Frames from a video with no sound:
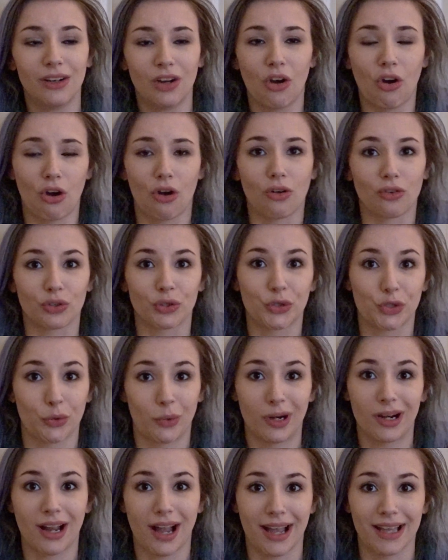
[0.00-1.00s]
all
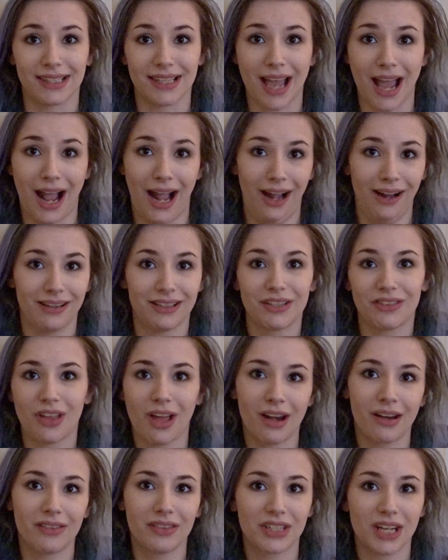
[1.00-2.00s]
short guys act a
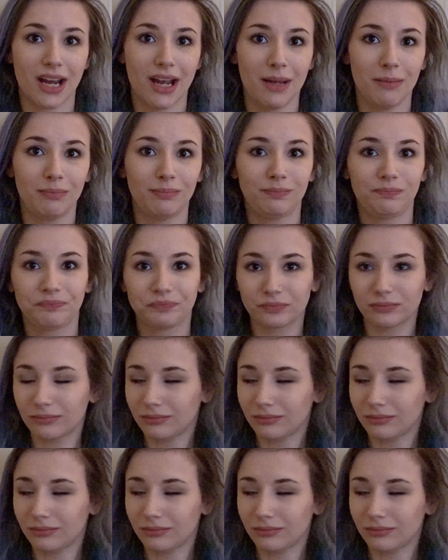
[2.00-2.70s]
lot of the time.